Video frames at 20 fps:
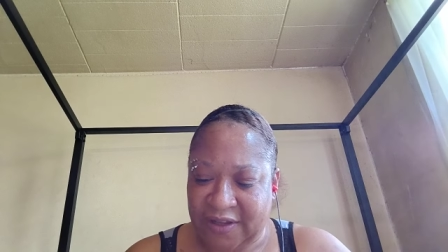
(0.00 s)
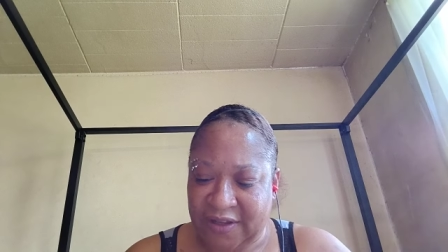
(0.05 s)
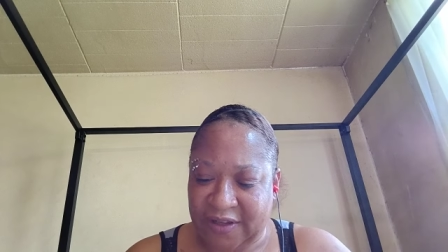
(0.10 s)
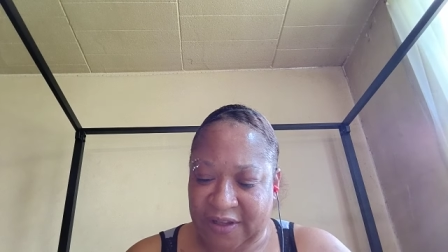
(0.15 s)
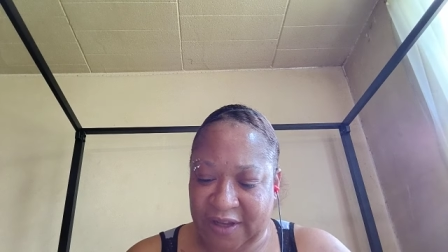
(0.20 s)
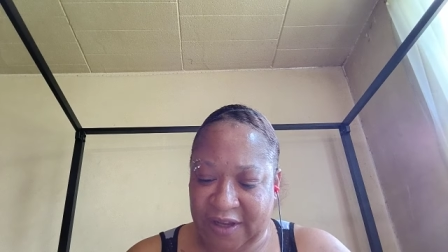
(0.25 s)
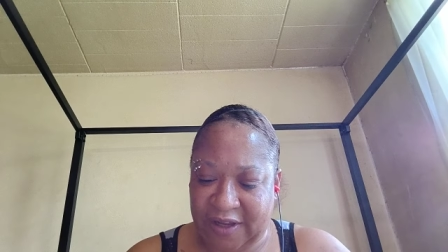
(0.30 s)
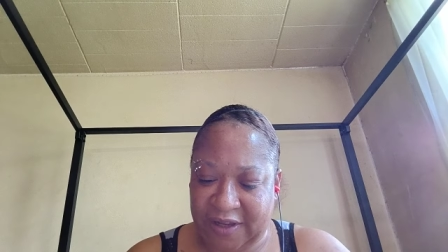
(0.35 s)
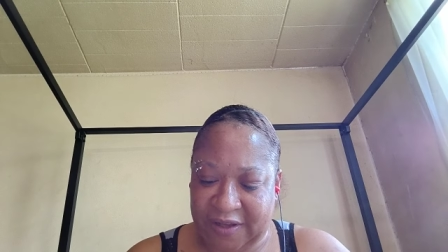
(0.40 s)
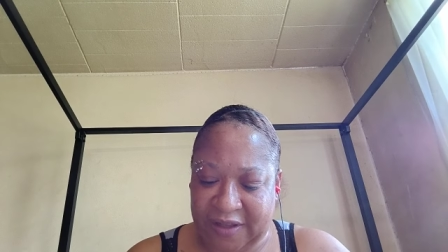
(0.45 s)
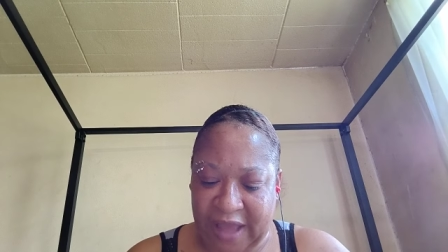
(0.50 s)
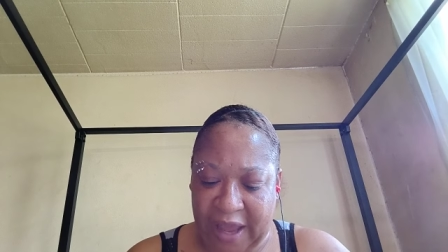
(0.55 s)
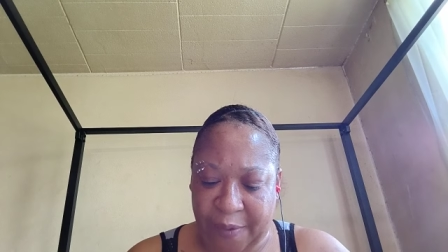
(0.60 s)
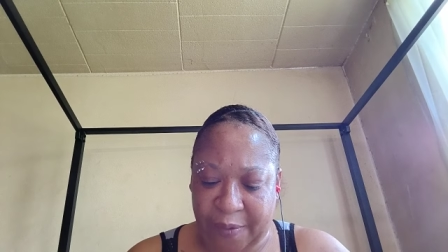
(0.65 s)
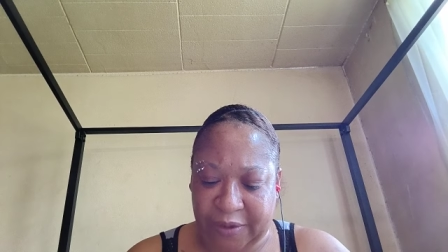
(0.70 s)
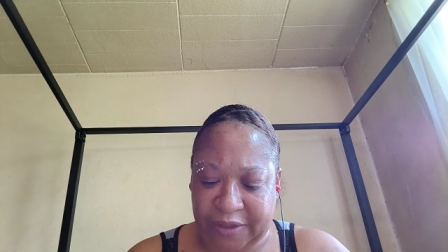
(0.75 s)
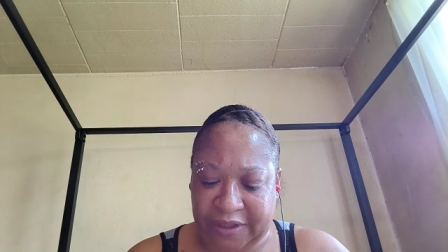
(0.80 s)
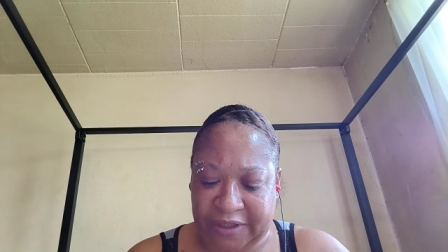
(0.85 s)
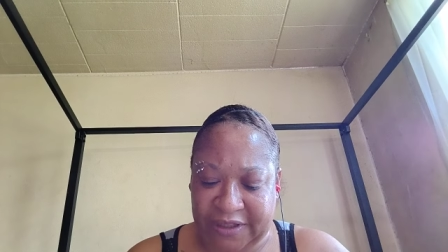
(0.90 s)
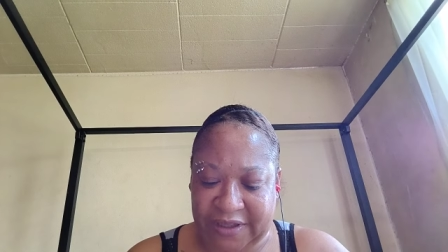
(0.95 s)
They
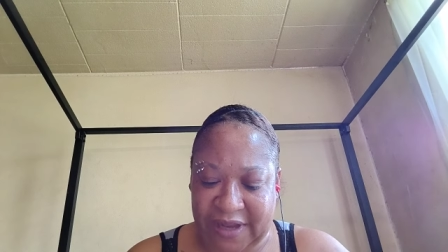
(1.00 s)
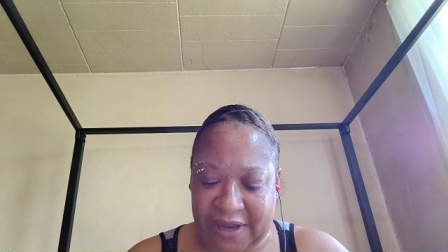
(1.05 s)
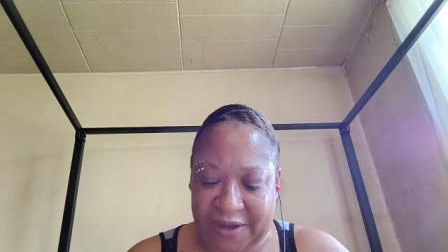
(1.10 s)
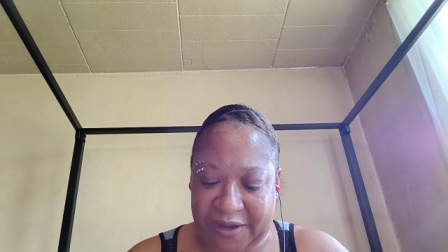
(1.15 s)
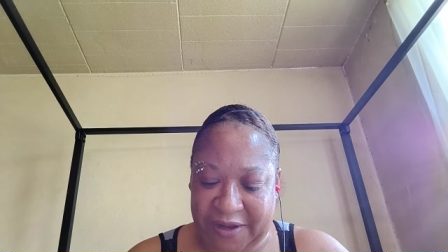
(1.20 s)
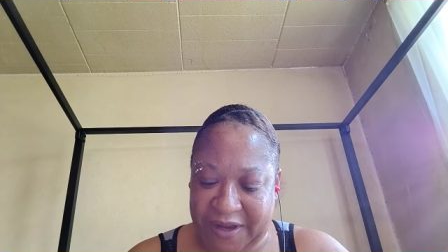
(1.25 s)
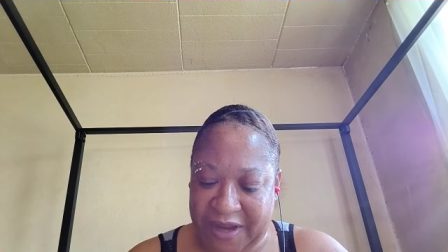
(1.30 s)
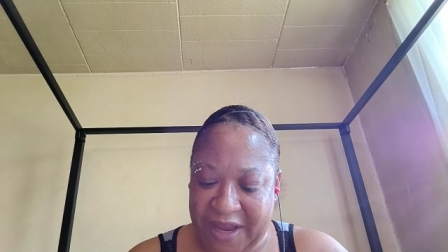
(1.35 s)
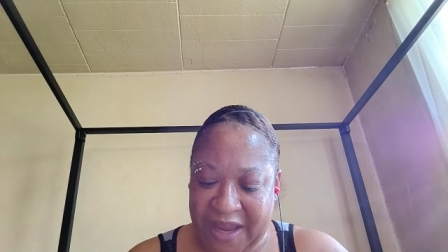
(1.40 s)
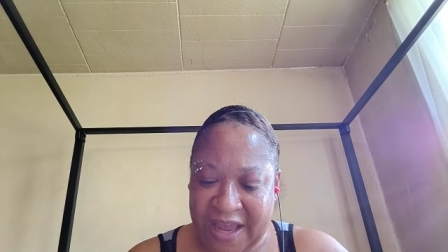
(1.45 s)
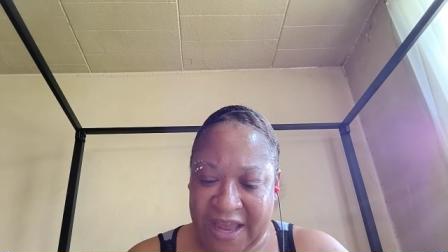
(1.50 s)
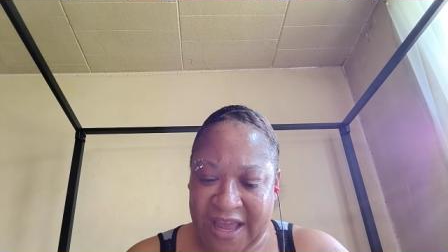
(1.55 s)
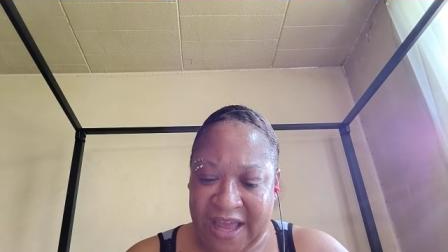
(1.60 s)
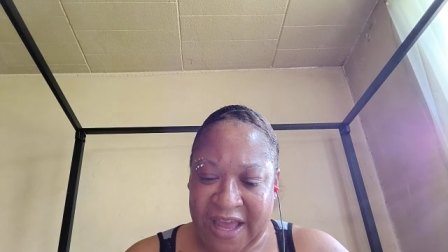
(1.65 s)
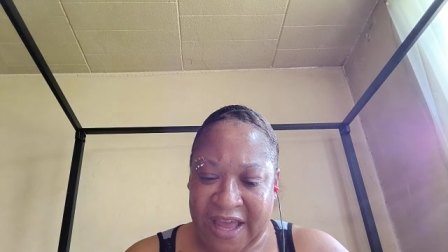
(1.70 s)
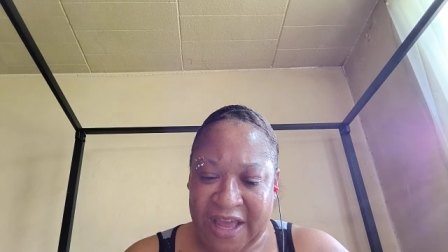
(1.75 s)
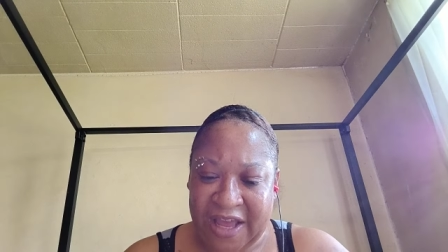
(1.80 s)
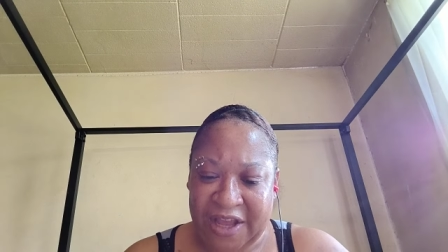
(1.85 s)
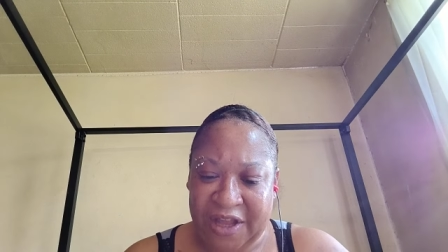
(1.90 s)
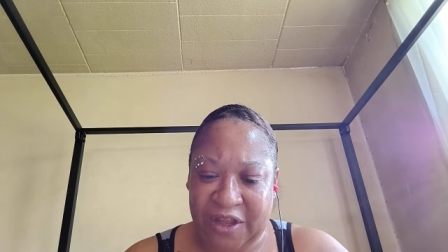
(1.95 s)
were
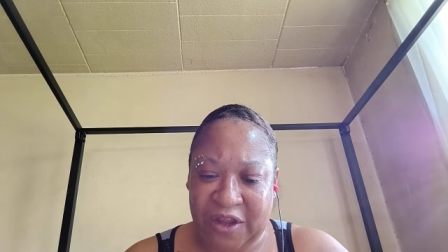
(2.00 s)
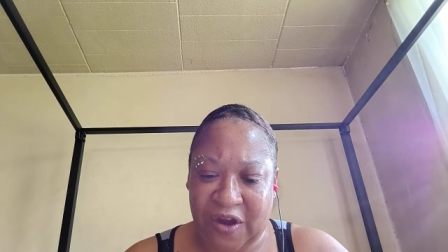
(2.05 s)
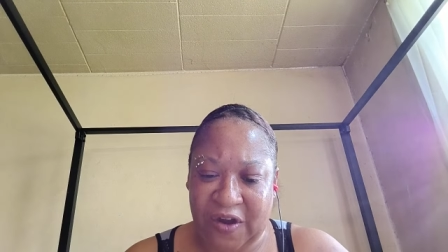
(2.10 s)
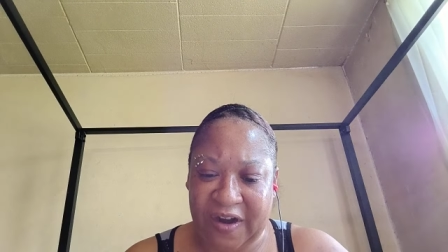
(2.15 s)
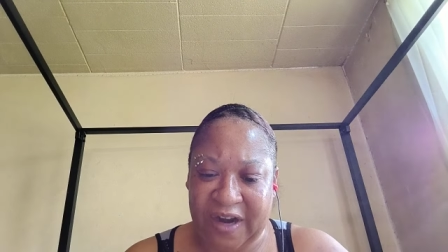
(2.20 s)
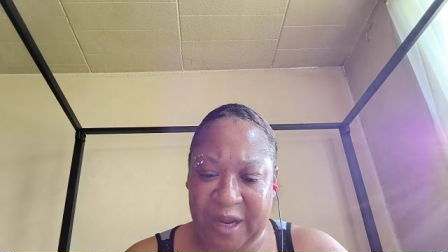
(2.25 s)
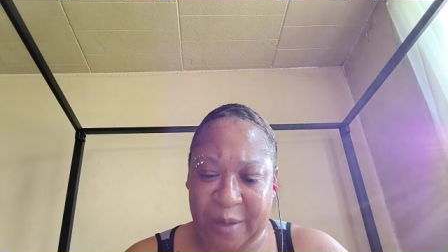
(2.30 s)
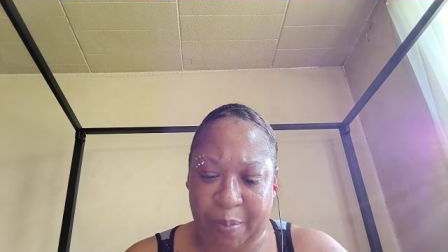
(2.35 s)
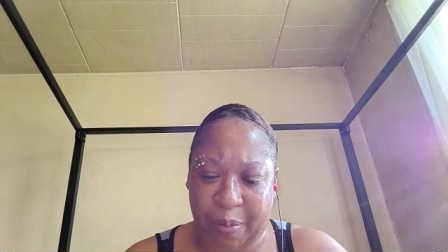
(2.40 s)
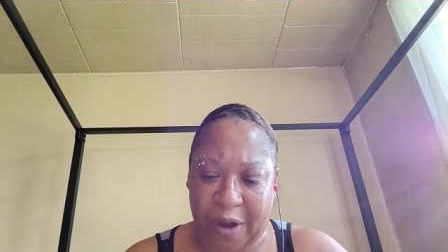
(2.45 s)
learning